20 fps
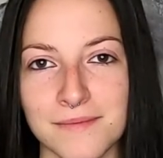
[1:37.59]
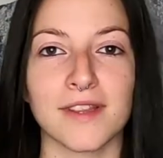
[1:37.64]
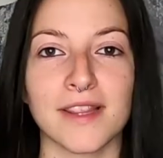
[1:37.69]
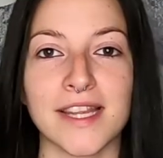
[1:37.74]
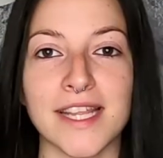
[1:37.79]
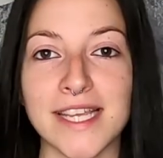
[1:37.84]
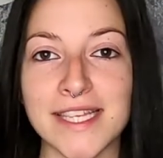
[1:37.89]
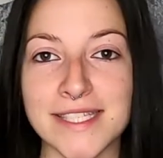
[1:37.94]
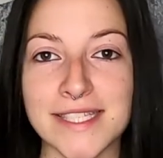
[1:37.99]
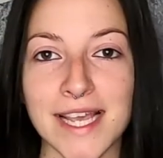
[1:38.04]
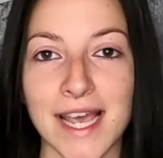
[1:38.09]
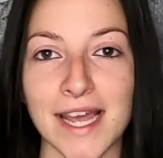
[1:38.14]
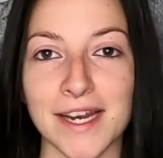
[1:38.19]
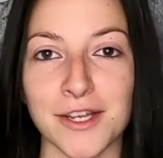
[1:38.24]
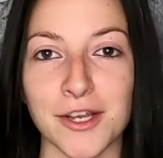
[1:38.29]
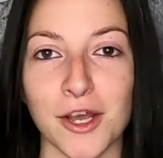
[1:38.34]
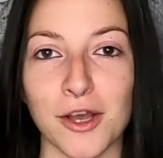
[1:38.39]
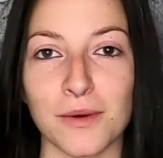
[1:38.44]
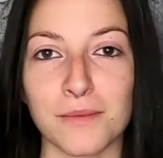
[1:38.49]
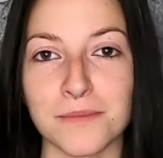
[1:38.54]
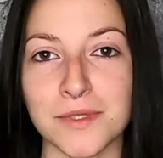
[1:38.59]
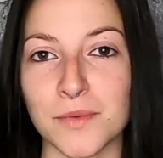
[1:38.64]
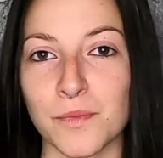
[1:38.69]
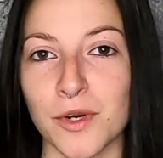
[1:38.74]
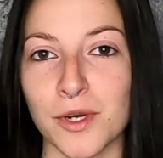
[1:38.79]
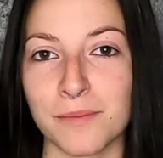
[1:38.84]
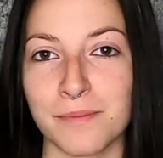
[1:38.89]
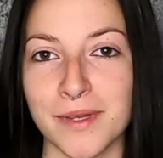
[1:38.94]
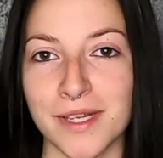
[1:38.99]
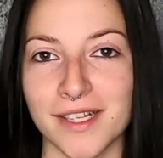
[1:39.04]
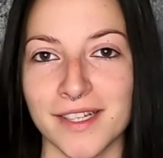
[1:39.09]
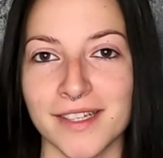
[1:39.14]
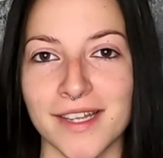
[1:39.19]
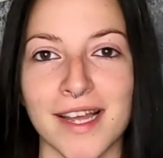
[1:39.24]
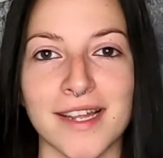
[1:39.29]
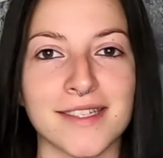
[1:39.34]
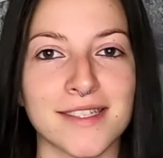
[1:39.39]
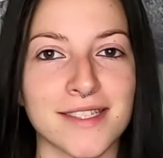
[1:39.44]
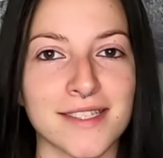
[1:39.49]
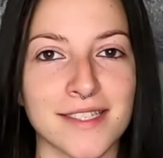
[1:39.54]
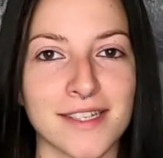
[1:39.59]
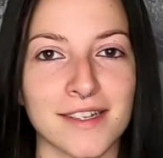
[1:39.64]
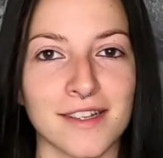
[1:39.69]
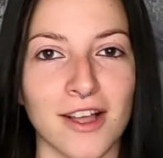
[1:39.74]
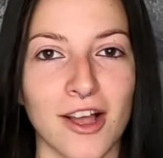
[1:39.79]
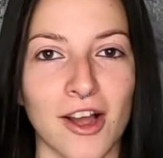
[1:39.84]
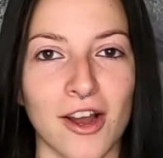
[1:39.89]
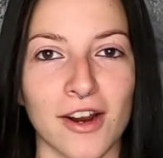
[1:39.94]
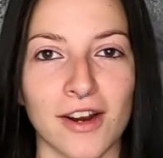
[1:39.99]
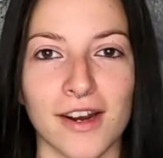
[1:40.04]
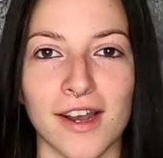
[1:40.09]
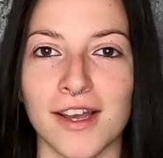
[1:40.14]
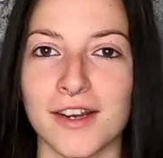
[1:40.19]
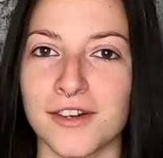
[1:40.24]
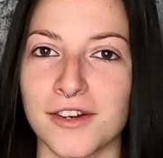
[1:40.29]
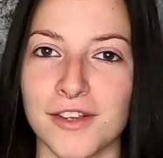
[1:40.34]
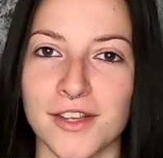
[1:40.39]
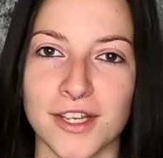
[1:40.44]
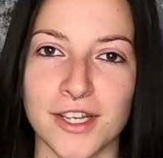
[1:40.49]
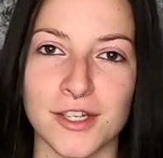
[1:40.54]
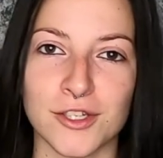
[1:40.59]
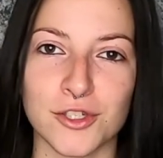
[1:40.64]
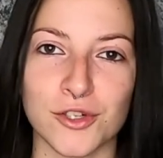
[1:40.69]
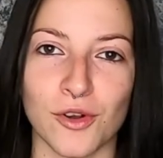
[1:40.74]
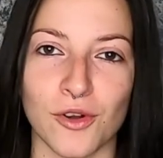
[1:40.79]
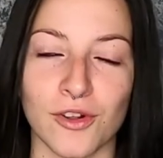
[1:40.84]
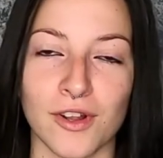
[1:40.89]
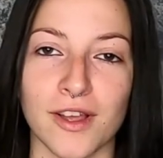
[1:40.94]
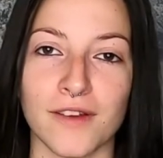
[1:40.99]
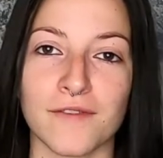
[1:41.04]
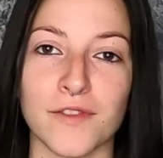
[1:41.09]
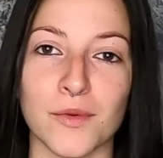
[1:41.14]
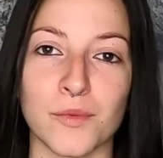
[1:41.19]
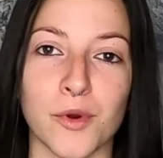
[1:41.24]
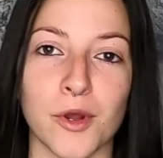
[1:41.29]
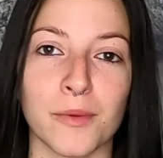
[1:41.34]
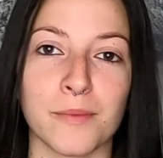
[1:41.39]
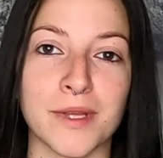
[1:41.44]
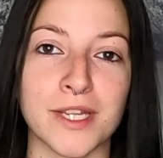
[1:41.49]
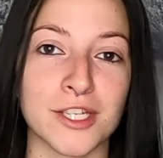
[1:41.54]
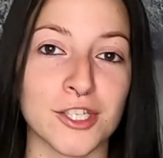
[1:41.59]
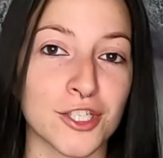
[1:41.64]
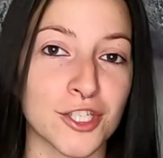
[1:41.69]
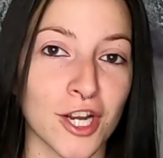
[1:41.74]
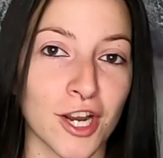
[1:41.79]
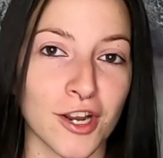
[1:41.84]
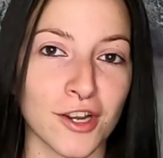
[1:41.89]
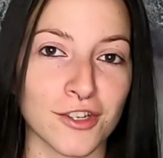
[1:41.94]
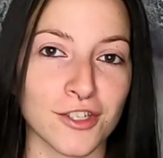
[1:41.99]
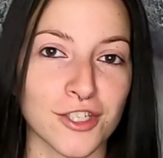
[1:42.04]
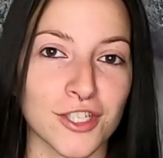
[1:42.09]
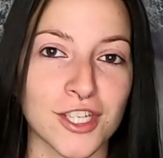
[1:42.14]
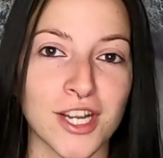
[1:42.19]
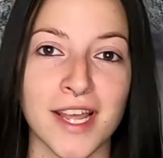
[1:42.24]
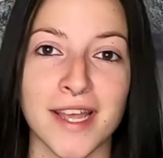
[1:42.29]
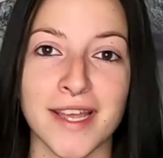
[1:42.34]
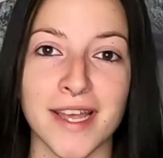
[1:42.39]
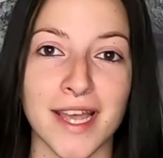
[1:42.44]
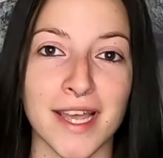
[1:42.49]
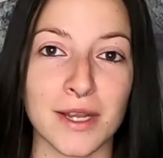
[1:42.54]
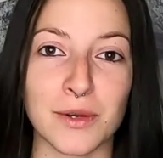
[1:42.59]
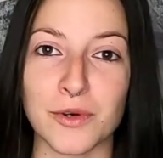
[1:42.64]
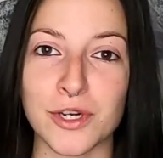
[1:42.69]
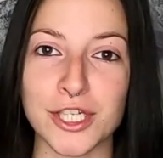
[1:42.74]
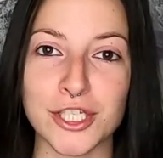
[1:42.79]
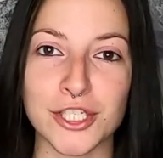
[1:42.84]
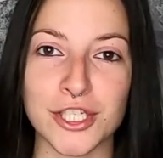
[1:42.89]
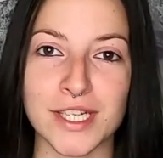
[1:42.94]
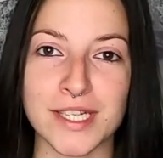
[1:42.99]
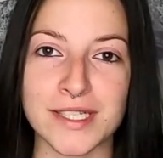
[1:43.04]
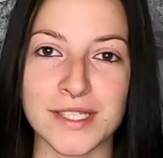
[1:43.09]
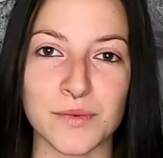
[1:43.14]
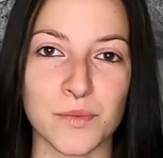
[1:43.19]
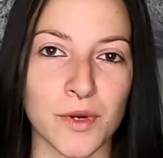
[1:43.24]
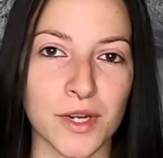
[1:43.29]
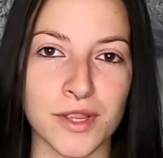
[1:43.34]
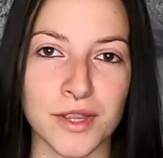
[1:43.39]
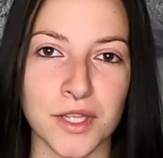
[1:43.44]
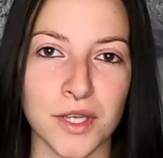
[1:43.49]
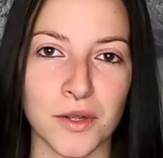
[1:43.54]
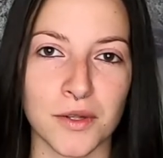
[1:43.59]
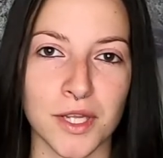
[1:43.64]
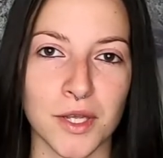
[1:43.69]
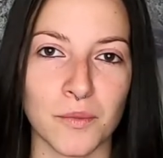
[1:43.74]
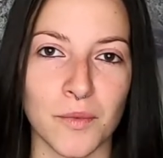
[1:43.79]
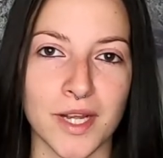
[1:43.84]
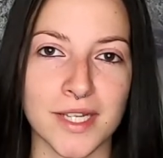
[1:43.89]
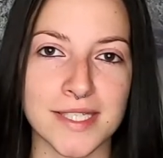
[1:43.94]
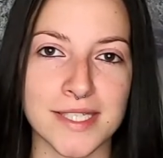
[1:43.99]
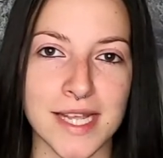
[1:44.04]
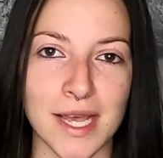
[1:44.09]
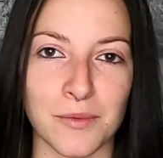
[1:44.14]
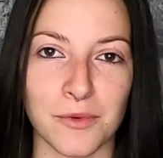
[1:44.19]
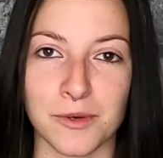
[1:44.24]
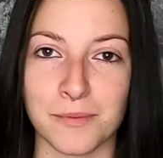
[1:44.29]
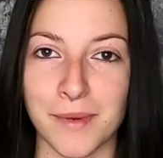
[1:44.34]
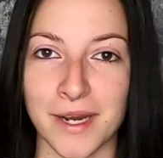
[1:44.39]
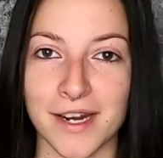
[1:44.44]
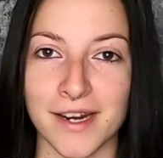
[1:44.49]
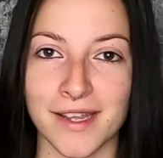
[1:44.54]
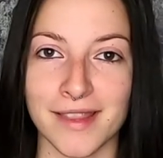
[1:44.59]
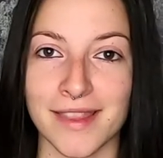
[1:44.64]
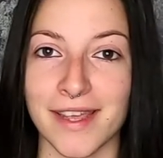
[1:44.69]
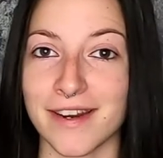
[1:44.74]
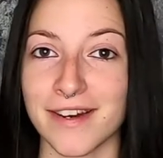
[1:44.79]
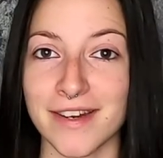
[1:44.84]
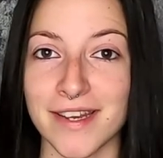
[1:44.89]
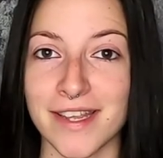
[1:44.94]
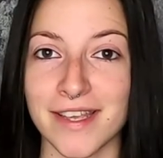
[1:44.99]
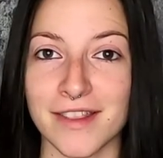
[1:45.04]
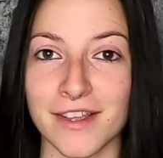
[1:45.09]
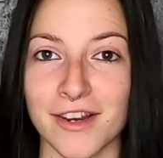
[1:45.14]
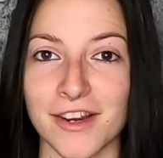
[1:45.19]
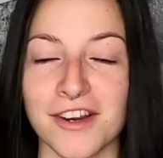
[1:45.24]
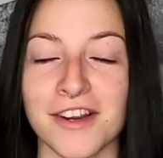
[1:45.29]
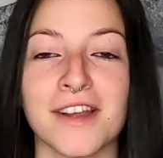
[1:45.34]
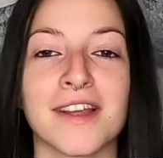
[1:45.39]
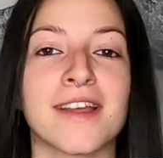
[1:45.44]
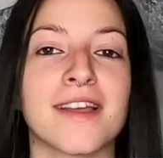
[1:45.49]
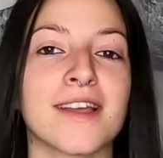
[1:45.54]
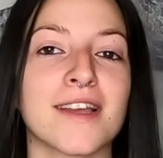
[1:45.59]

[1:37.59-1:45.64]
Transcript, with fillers: These catacombs were built and still are under the control of the Roman Church, and Christians weren't the only ones that were buried there either.